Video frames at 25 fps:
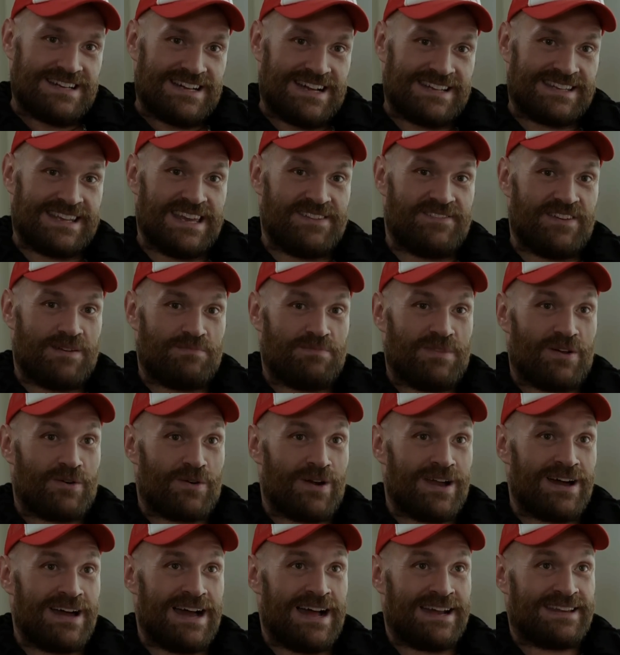I'd give him the
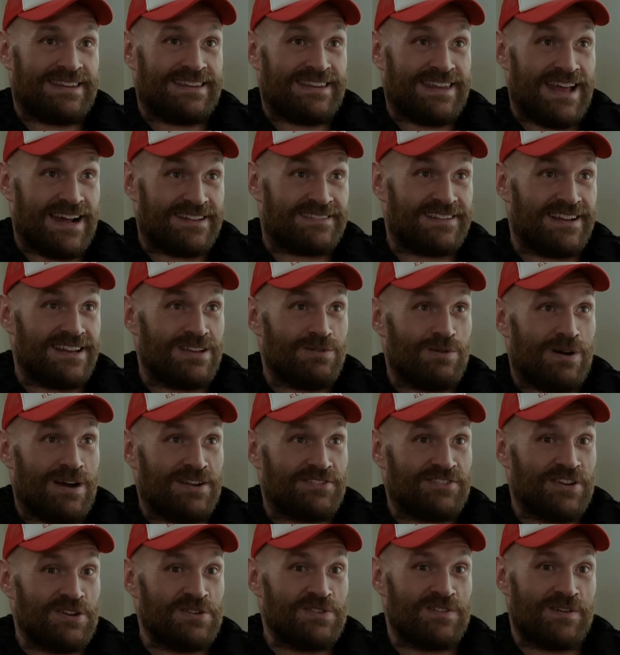right... I tell you what
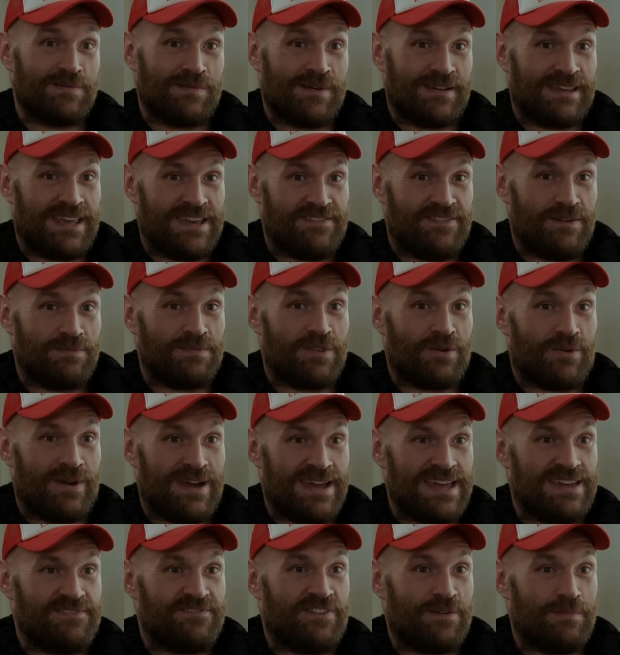I'd do with him. I'd give him the
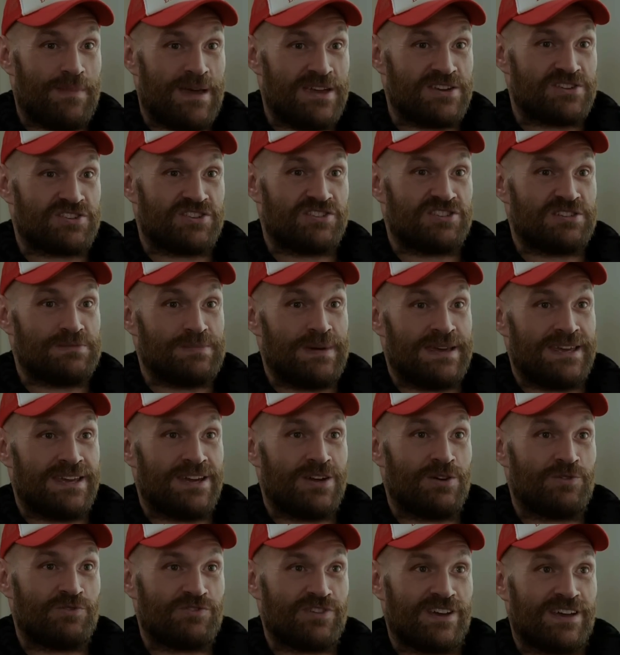right information to
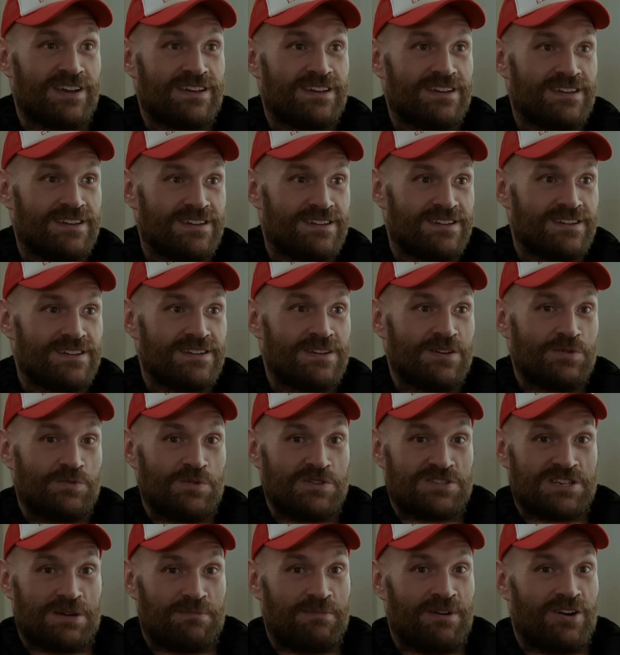beat Usyk,
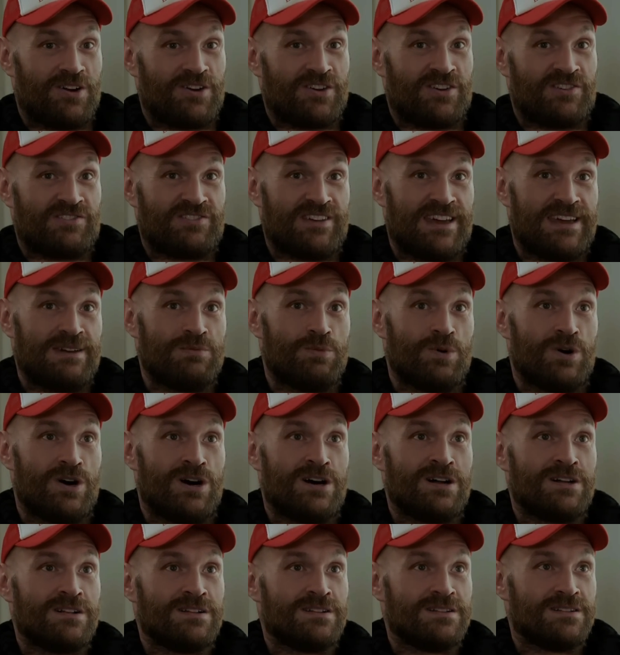which I'm not going to say
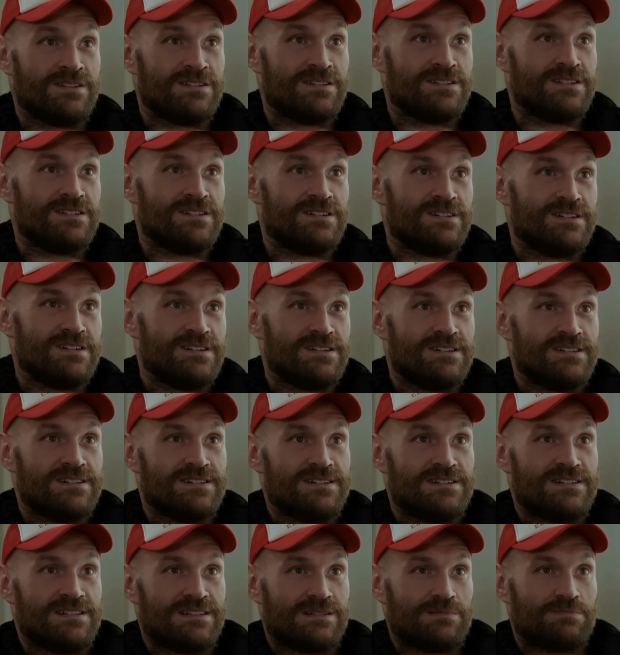what,
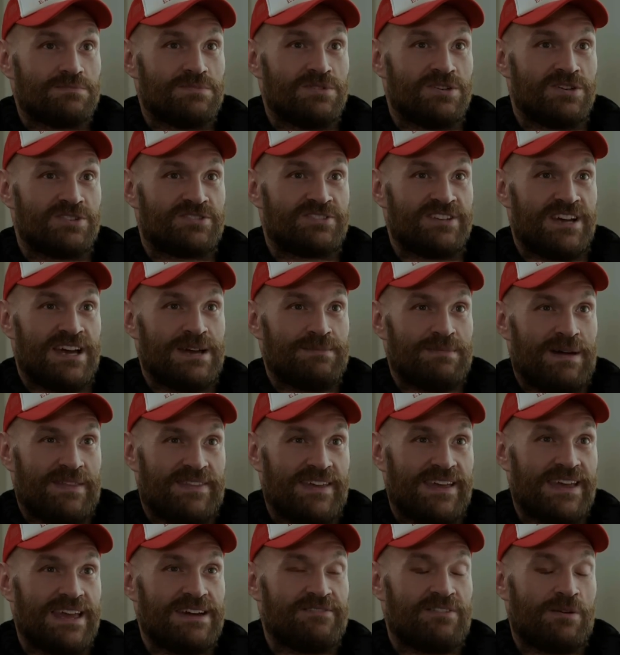but I
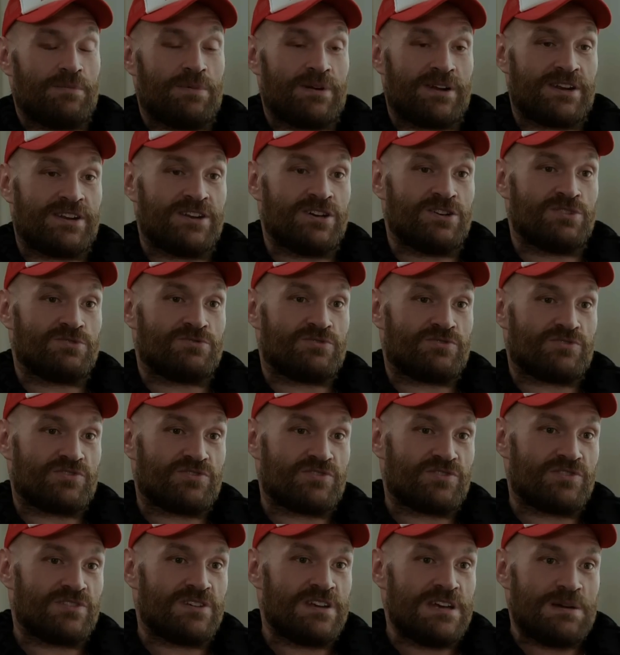think everybody
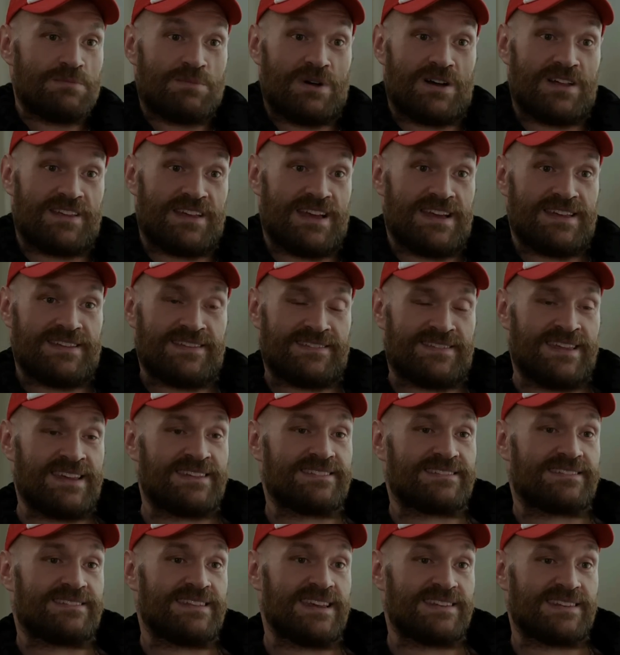knows. But
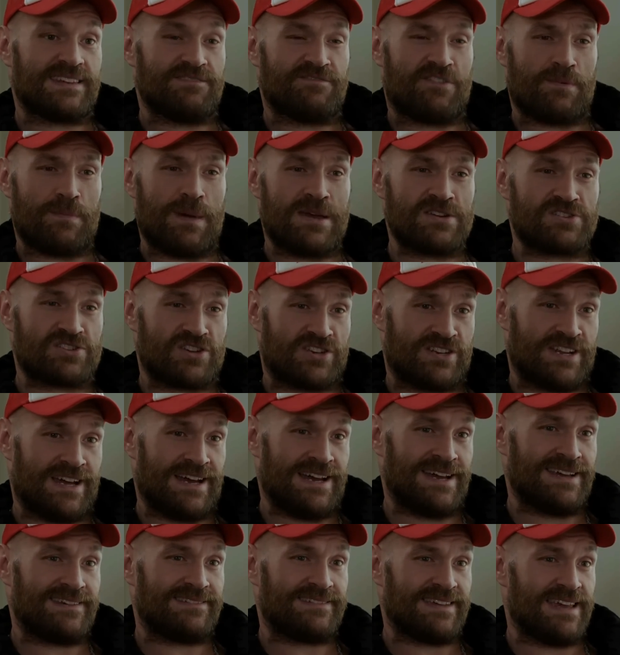this information that
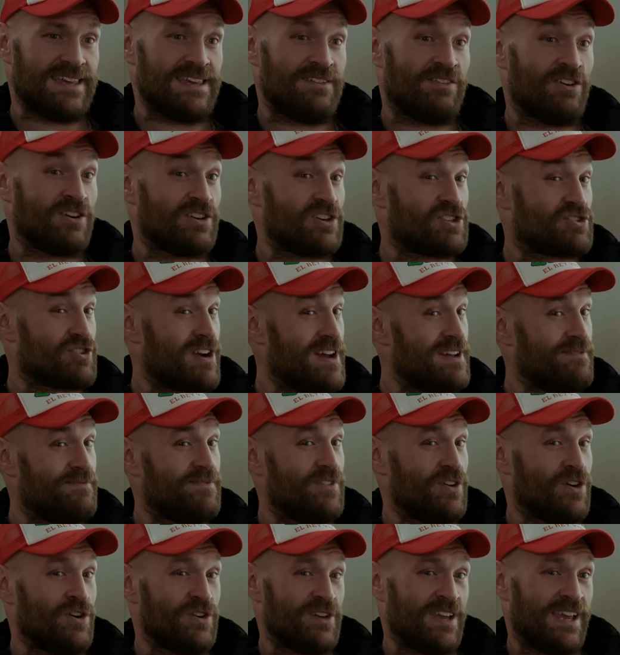I say you've got to train
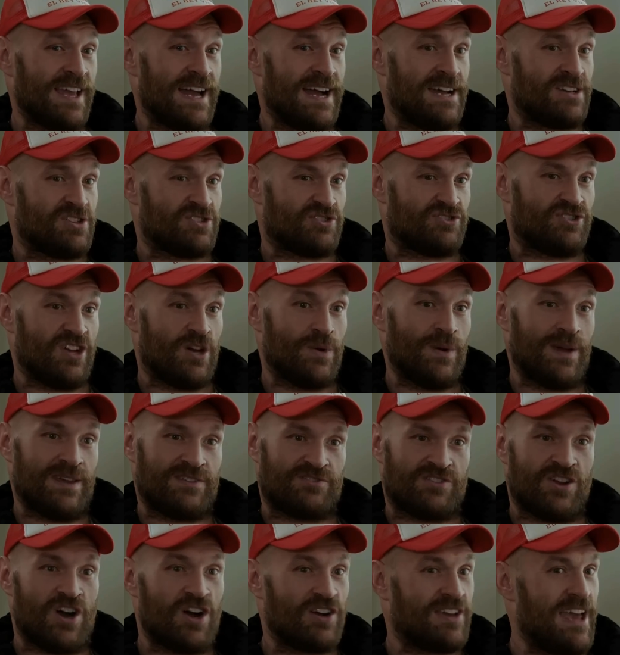for, you can't just do it.
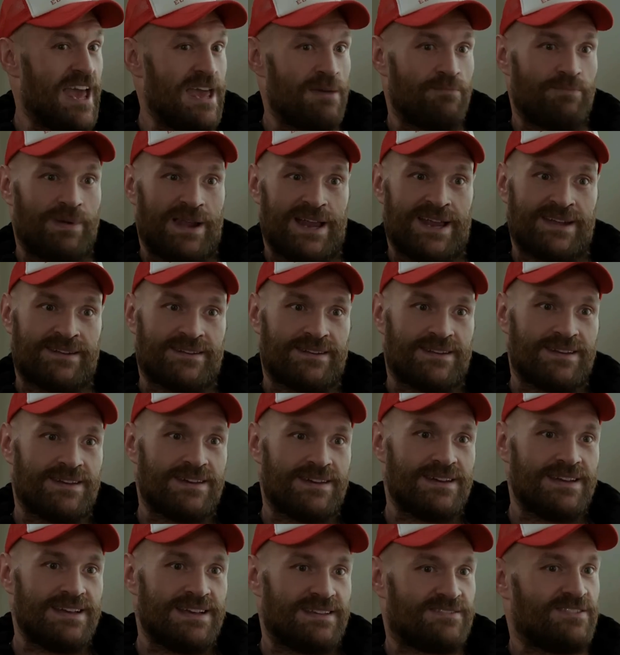It's not a game plan.
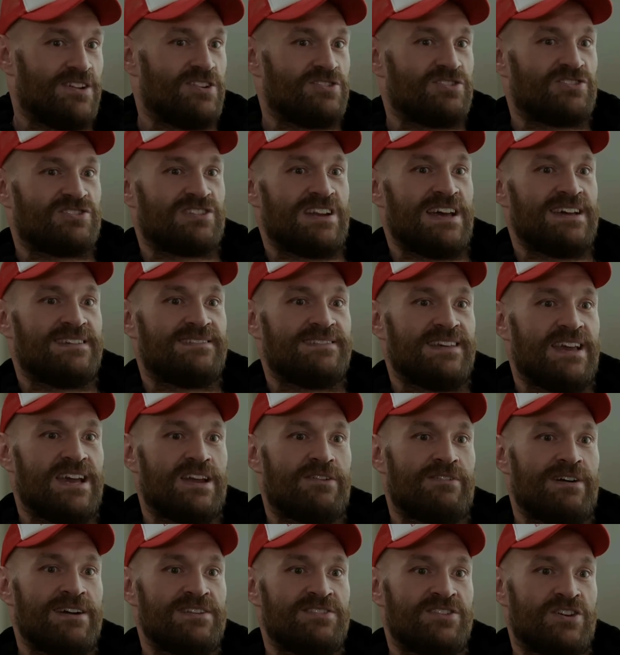It's not just like
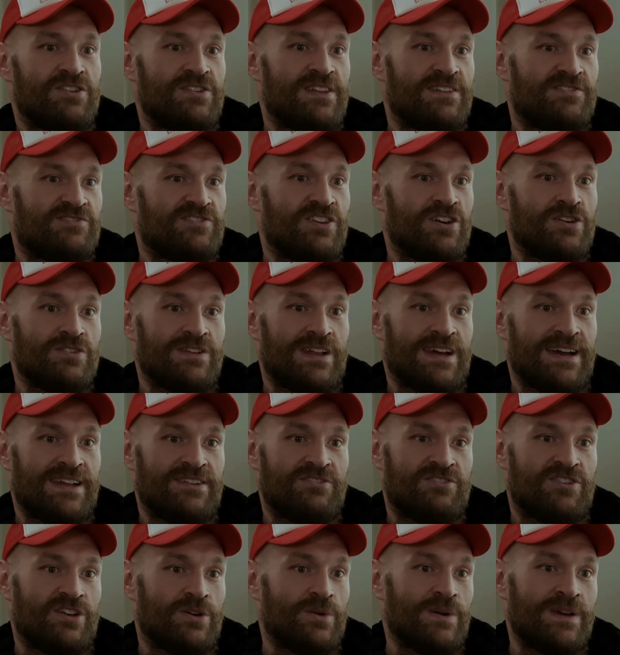saying, right, do this, do that,
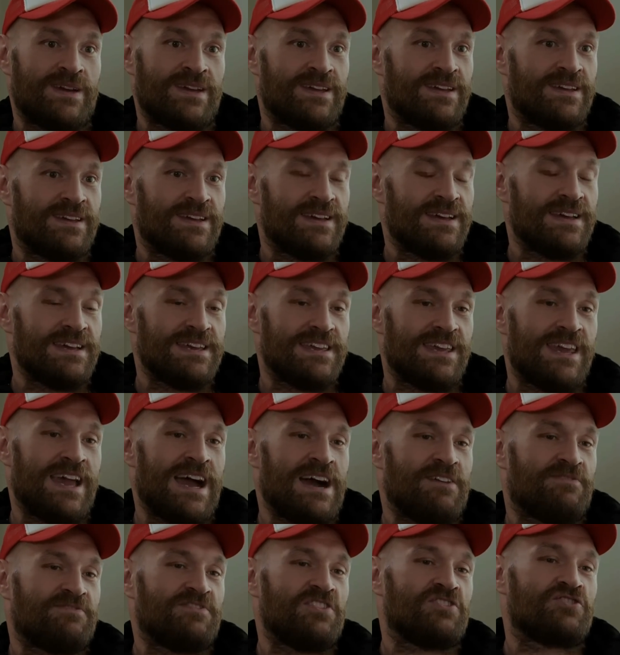and do it. You
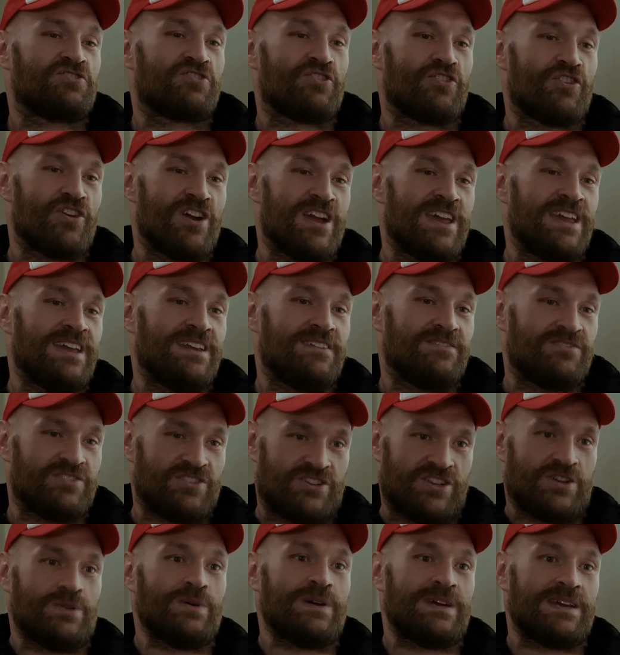have to train to
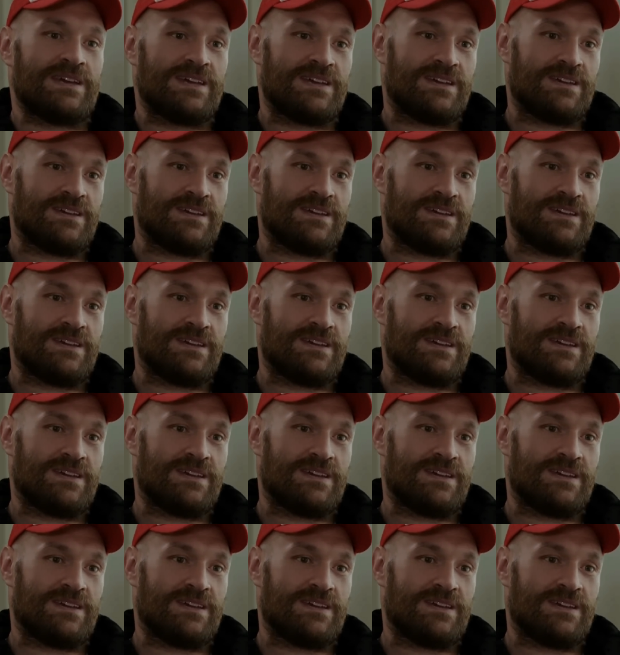do it.